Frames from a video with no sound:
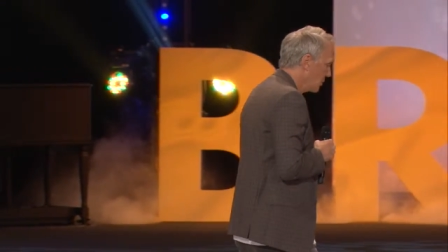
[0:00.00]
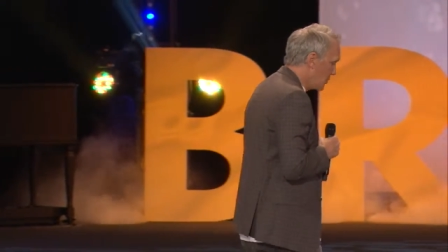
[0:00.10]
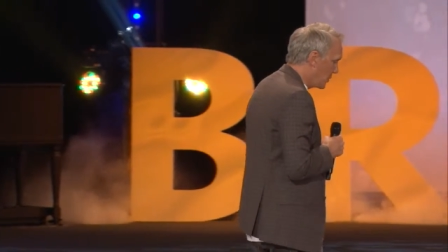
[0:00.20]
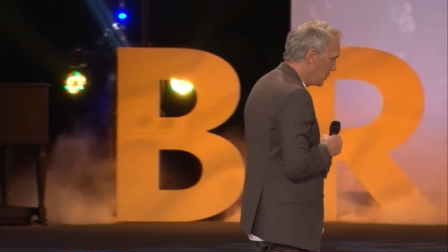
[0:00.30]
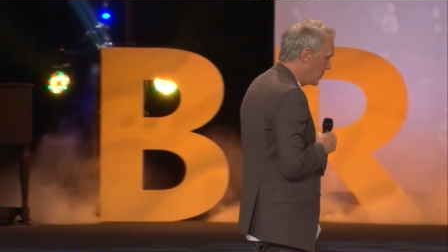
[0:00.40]

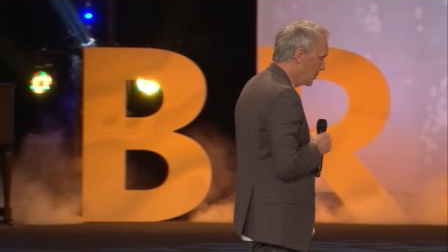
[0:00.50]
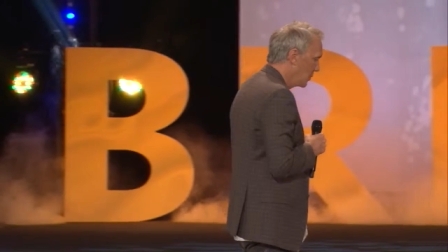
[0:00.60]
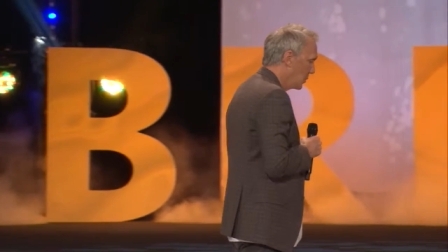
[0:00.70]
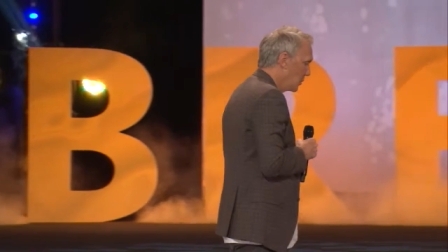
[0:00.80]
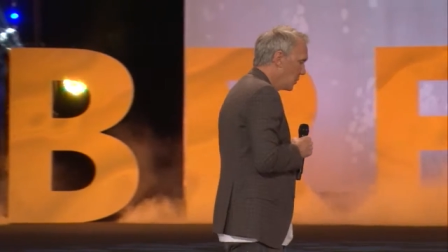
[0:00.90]
to
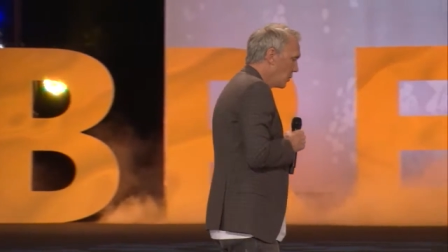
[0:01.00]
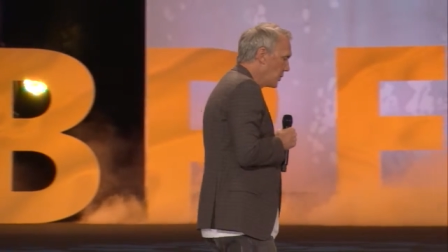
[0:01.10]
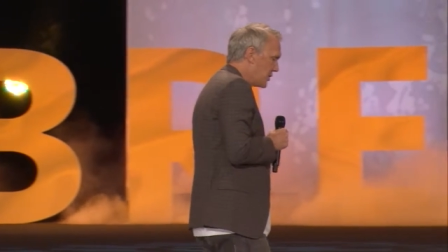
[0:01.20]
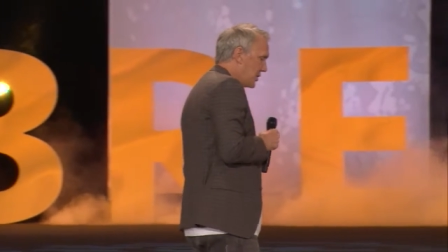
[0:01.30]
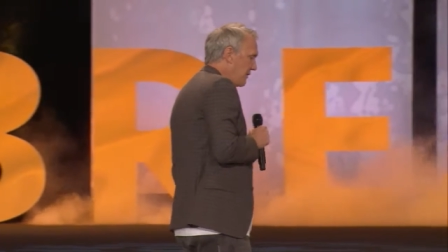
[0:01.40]

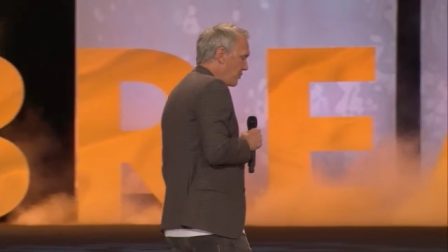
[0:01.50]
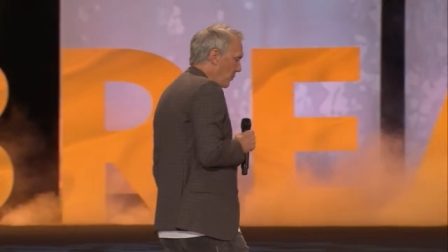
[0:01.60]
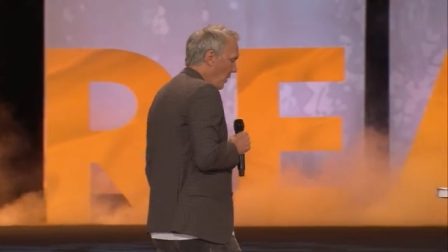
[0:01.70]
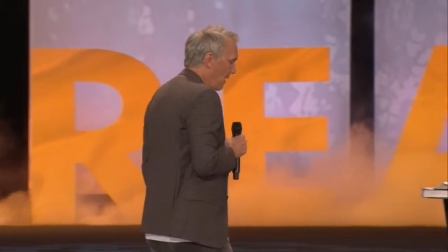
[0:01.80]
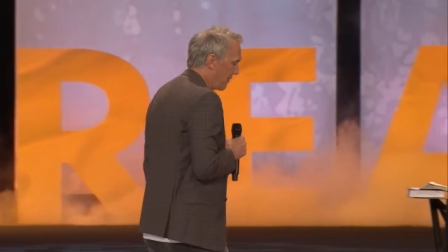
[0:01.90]
receive your
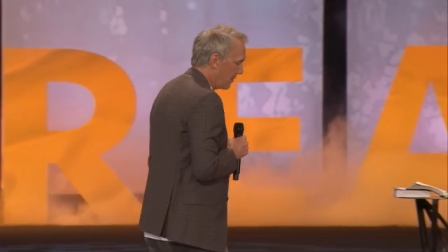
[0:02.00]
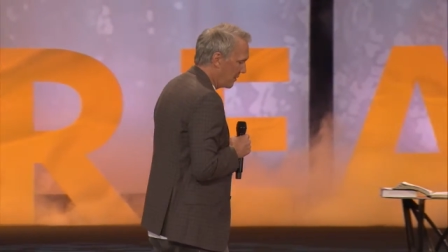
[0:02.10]
breath.